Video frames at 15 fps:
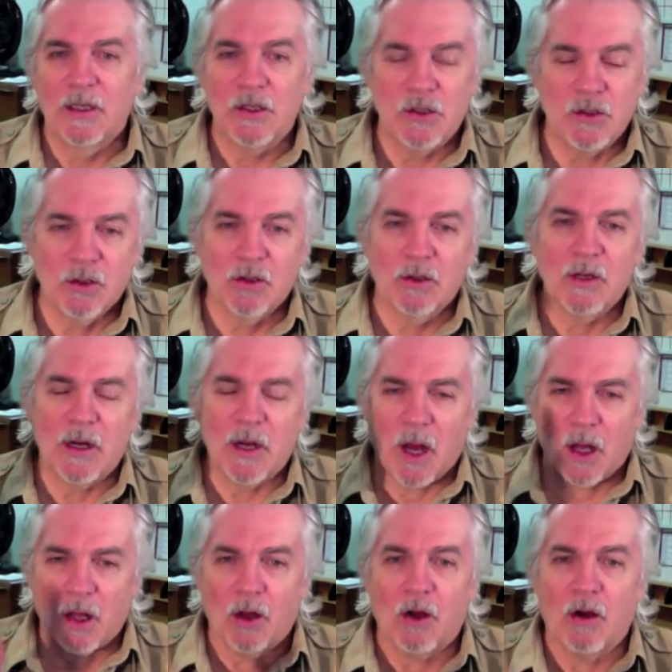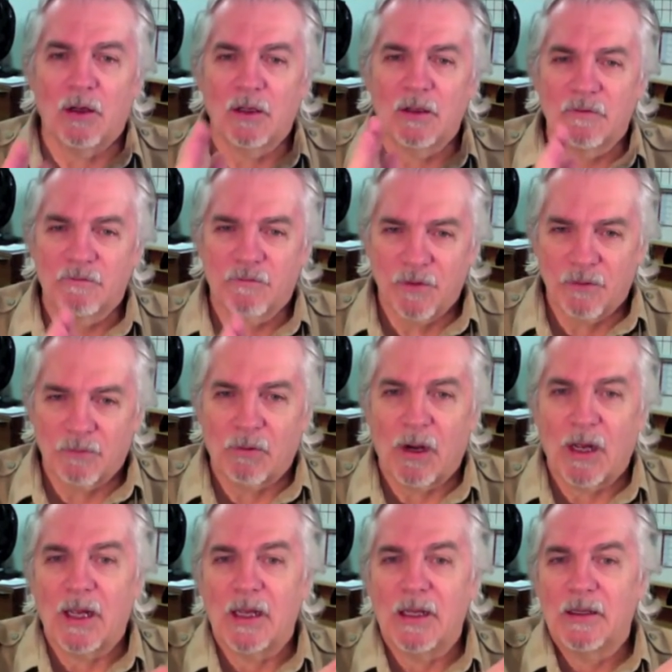You're along for the
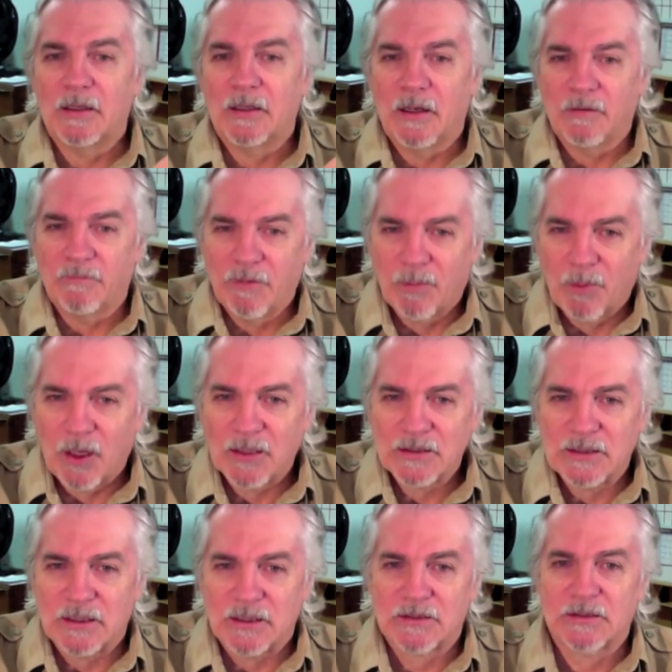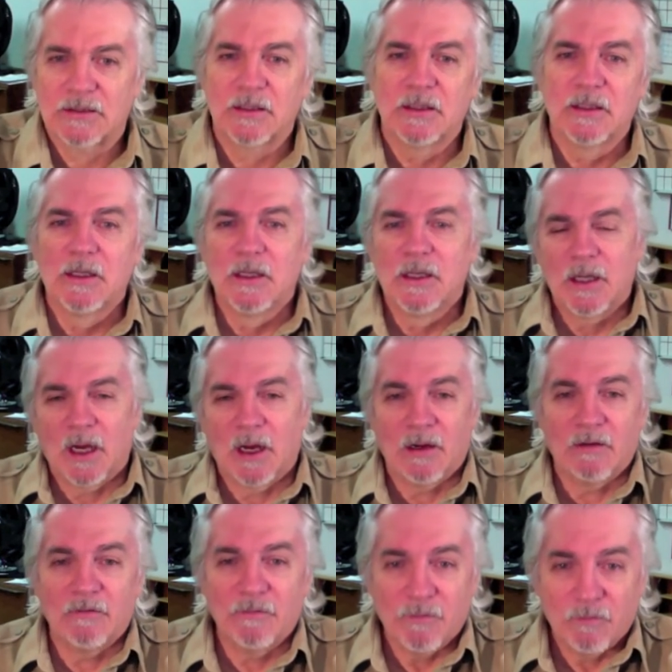ride of the process
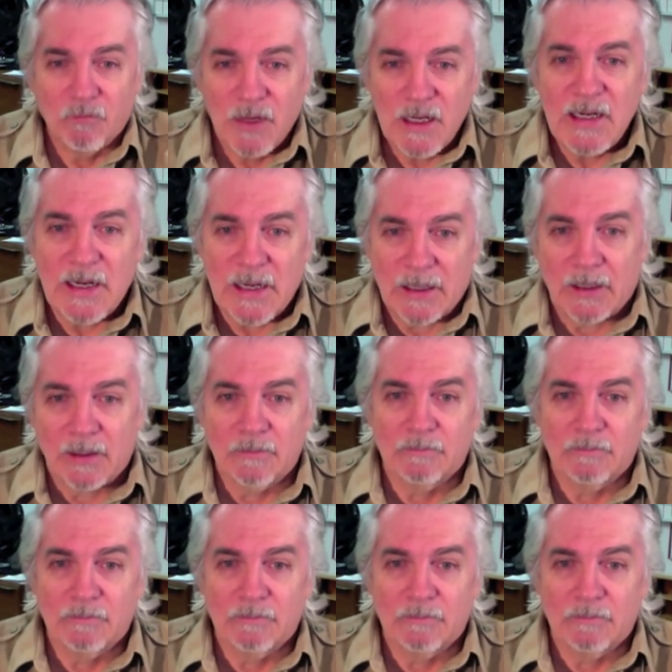of reading.